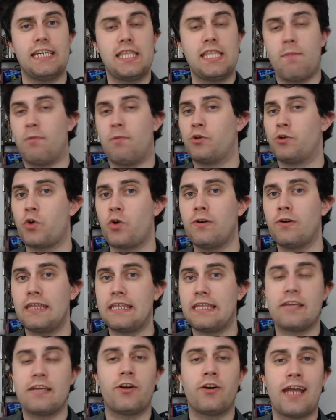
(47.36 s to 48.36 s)
the majority of
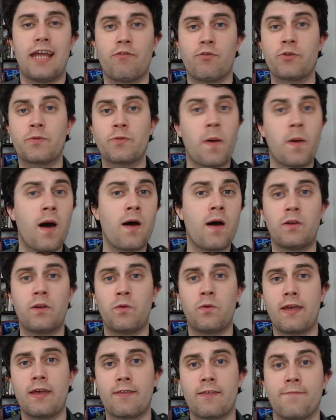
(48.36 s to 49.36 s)
the internet responded
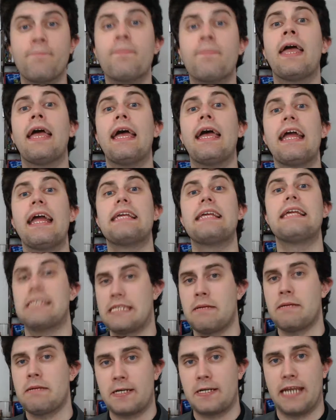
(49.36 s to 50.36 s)
with,
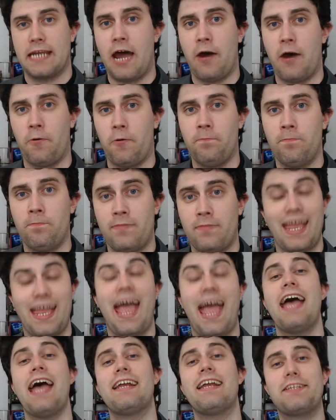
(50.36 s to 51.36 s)
"Simmer down."
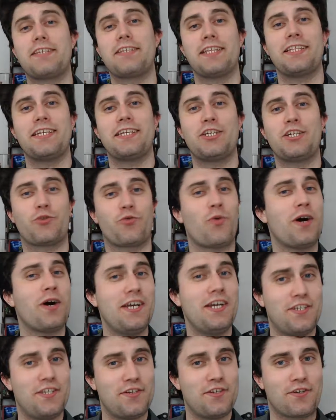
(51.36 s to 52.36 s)
And it's at least
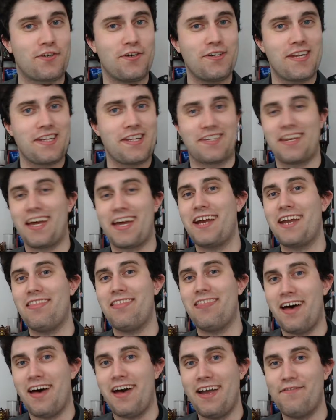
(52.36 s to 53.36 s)
twice as good as 9
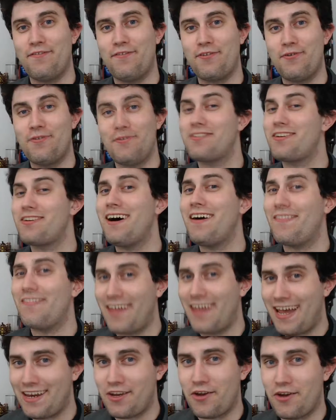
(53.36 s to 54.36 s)
Lives, so it's got
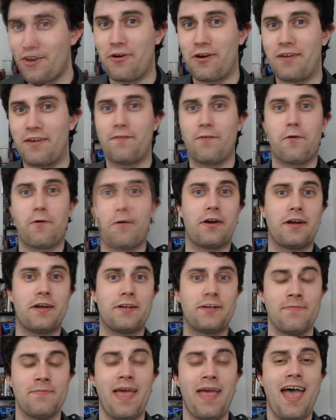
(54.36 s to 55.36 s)
that going for
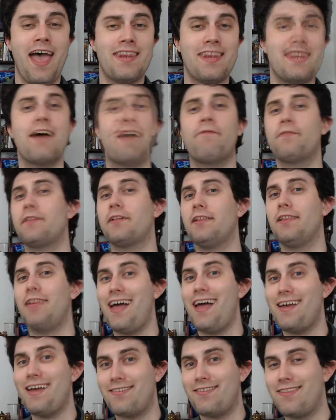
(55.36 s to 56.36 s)
it.
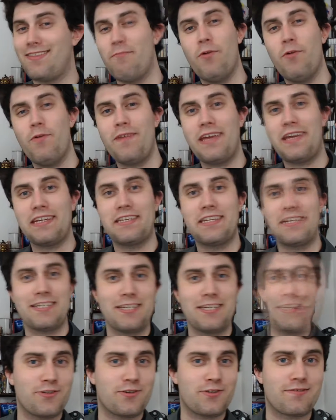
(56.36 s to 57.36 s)
Nevertheless, the movie
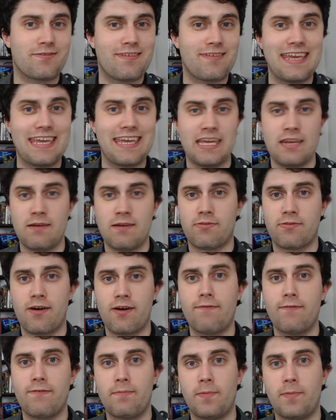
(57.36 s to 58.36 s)
continues to rake in
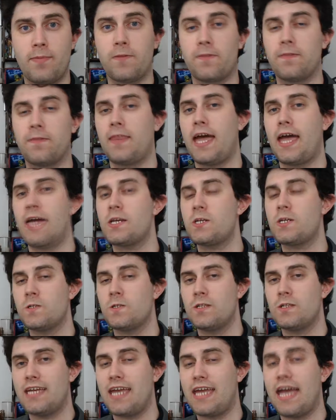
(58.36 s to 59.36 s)
profit both
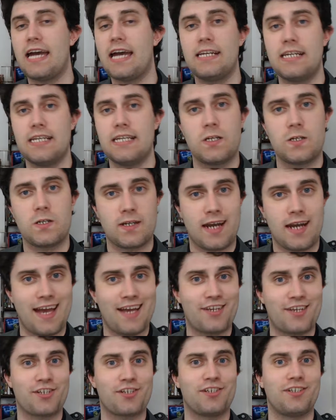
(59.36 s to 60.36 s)
nationally and
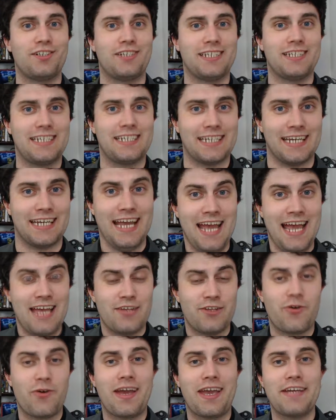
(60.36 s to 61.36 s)
internationally.
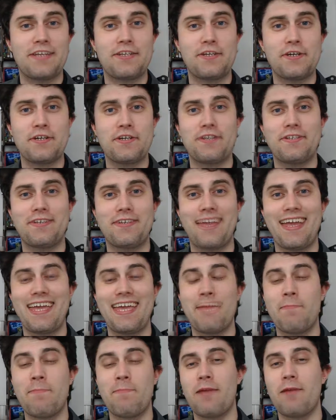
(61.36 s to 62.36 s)
So I guess you can say
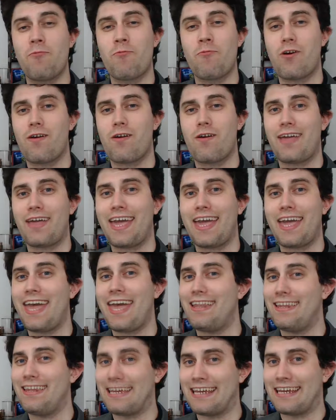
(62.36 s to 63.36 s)
it made more of a
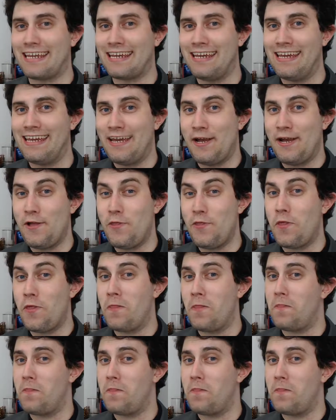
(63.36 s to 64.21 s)
killing than